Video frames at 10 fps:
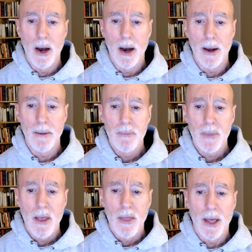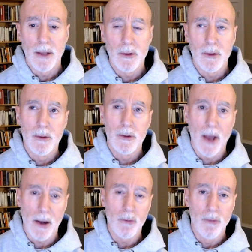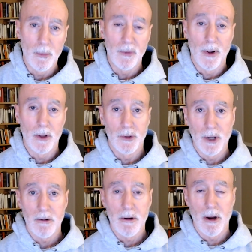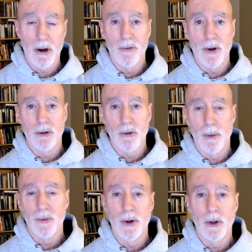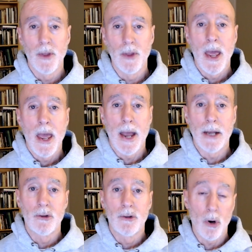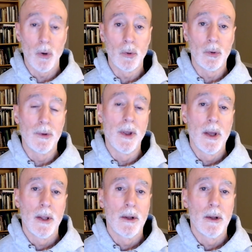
that Donald Rumsfeld, Secretary of Defense Rumsfeld, had told